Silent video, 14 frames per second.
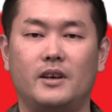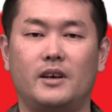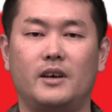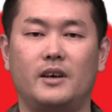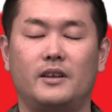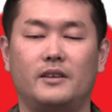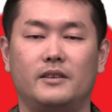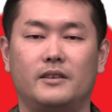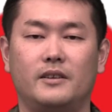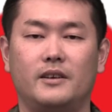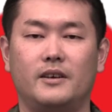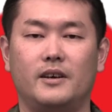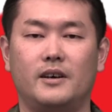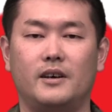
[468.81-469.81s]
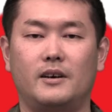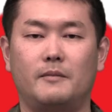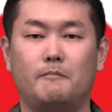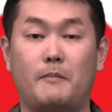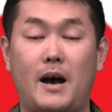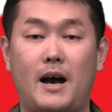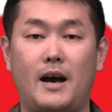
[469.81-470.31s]
and uh,
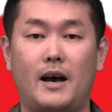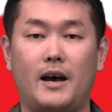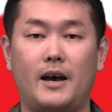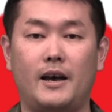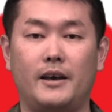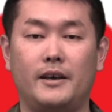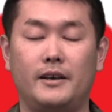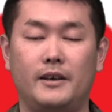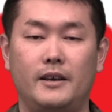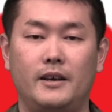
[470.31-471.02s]
my